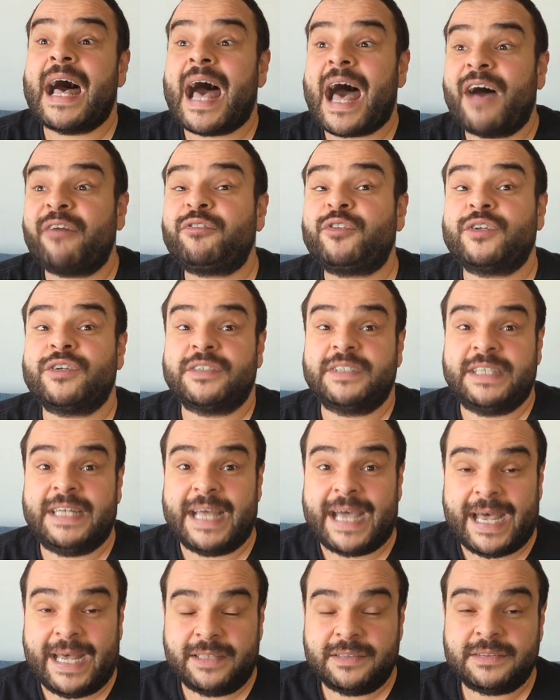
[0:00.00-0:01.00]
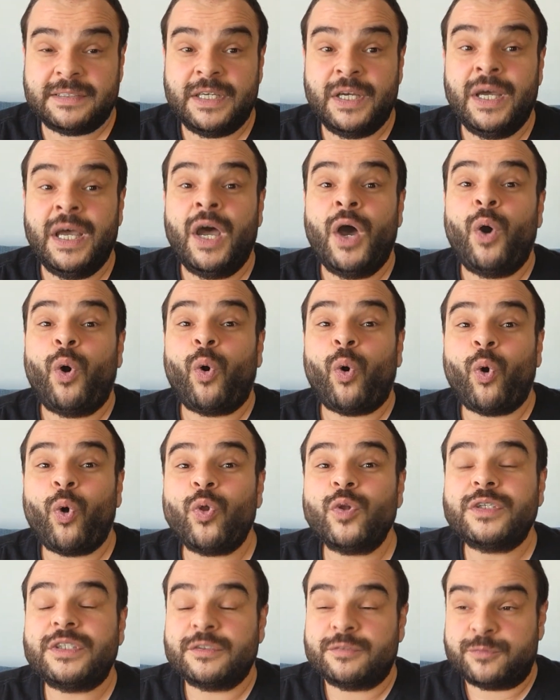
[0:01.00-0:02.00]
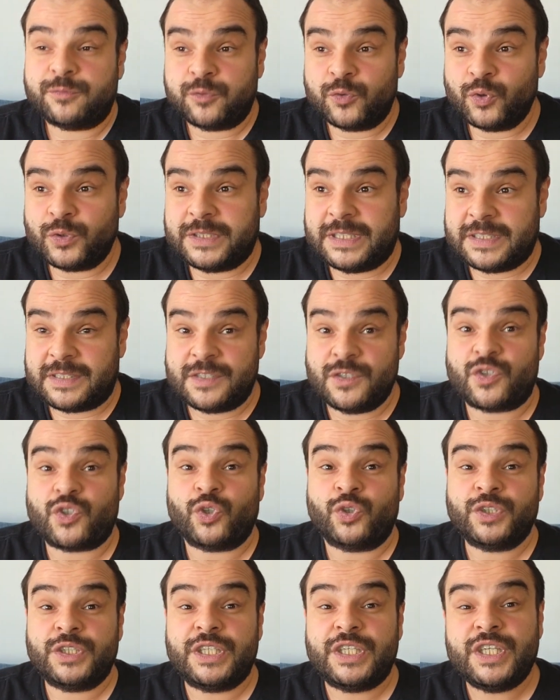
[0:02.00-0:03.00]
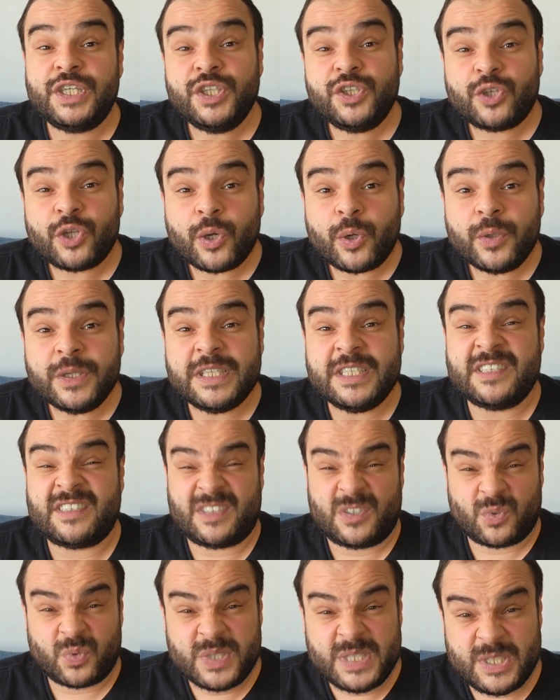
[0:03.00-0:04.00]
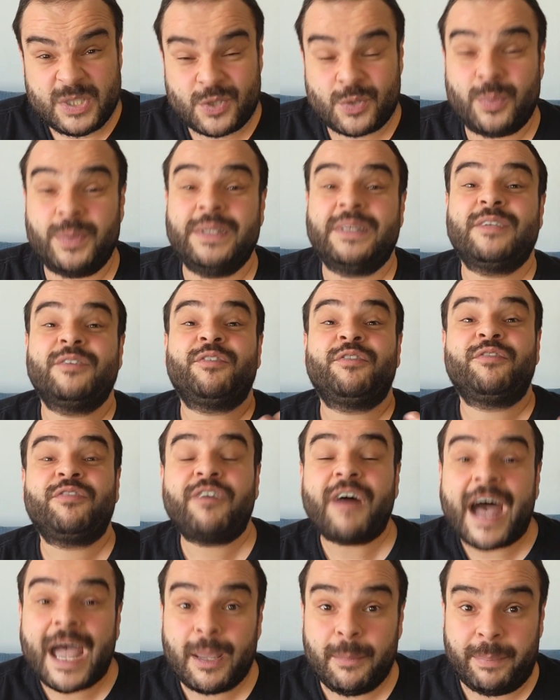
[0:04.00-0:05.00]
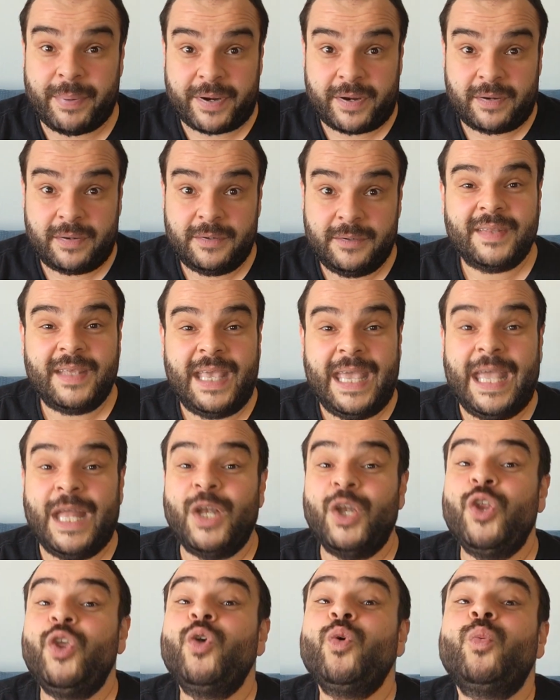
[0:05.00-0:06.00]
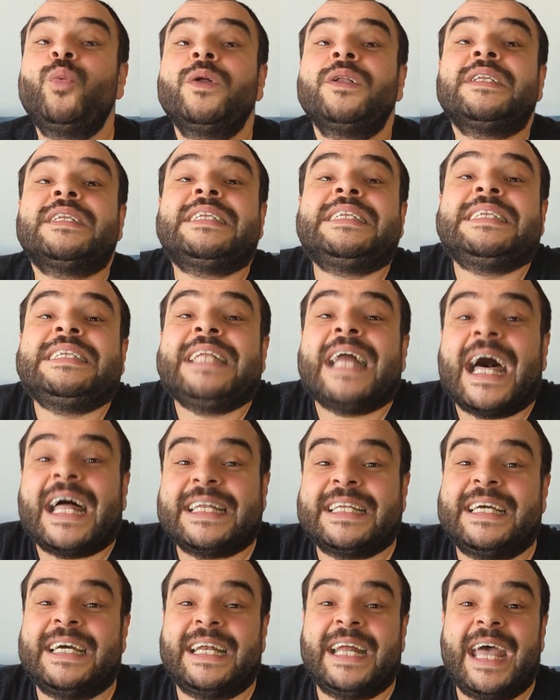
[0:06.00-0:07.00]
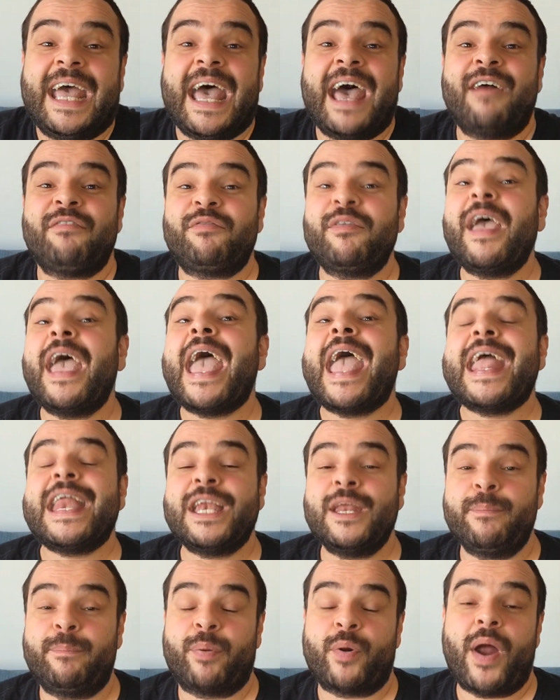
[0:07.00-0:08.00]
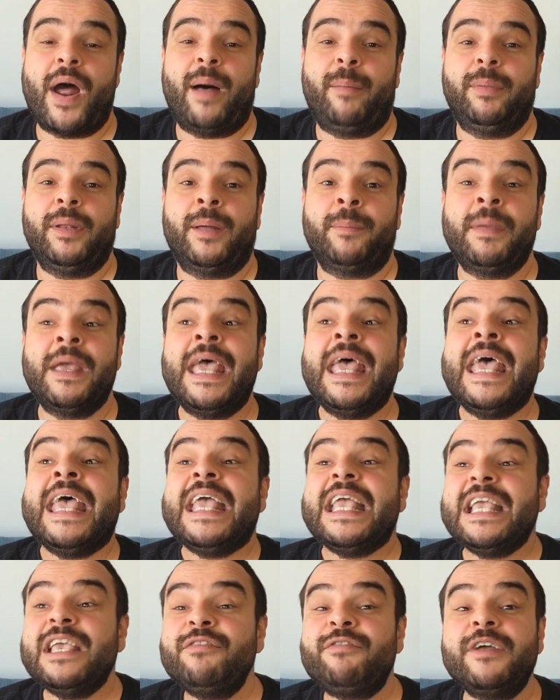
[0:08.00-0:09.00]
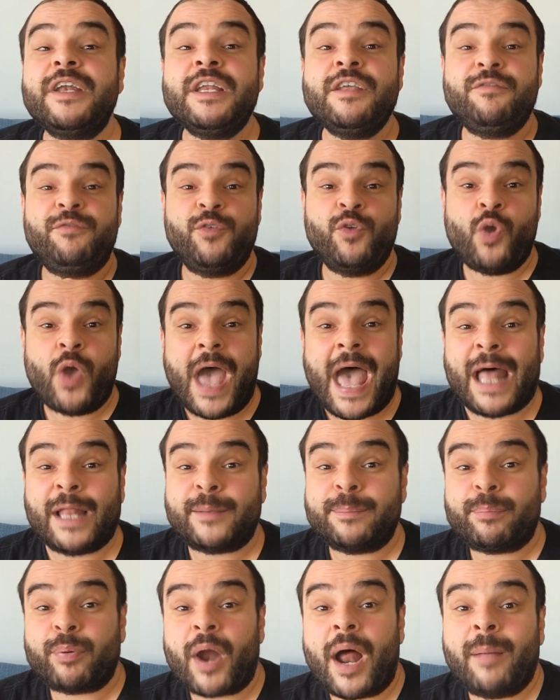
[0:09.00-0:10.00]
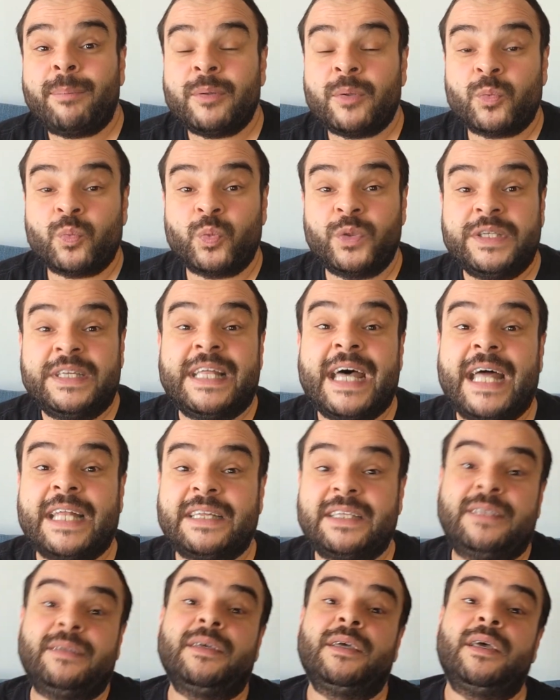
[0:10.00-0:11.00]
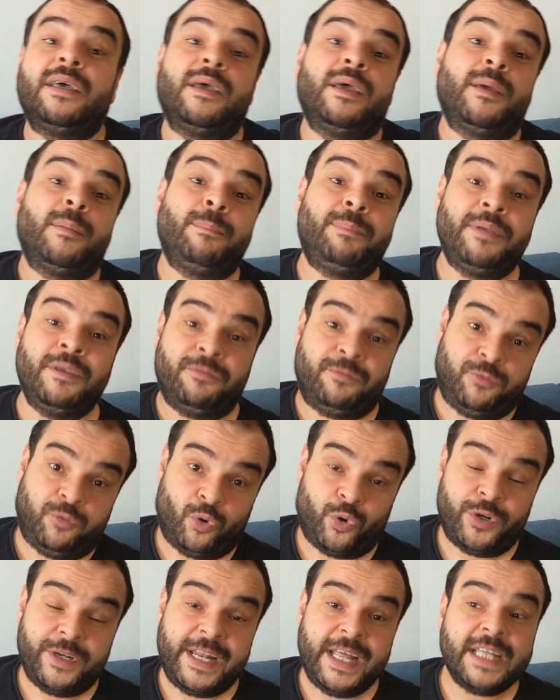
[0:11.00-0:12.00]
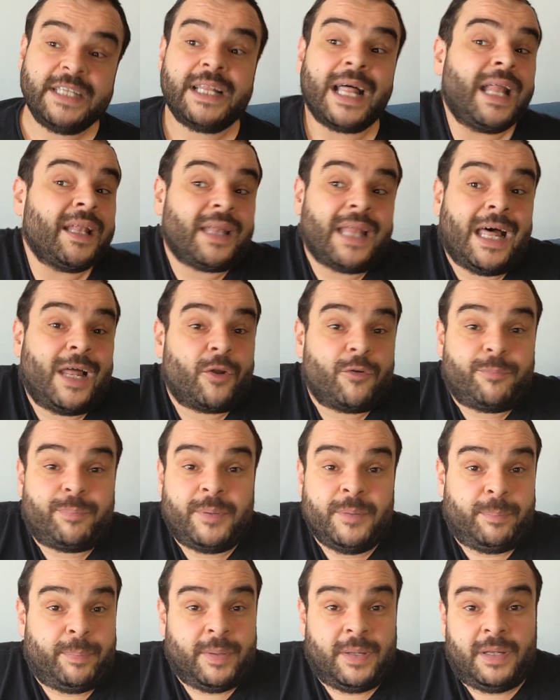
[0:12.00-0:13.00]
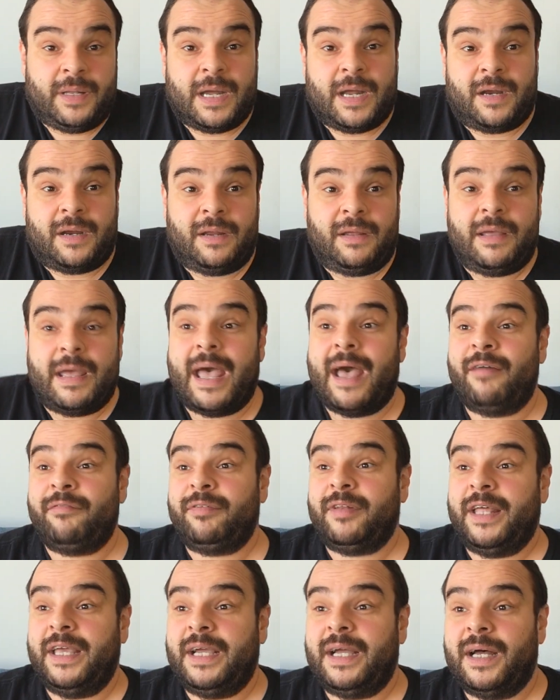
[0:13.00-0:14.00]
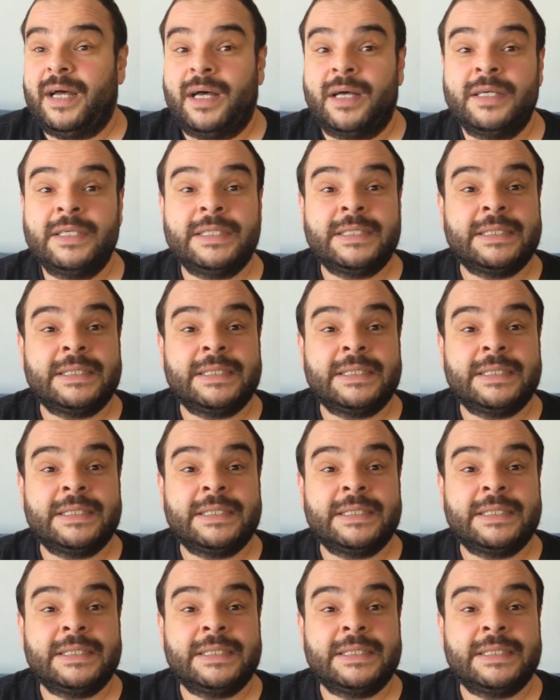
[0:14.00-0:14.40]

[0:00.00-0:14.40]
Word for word: After that, all the food that is on keto is rich with fiber and you will not gonna have any problem even if you had problem with that before that a lot of people are have like uh,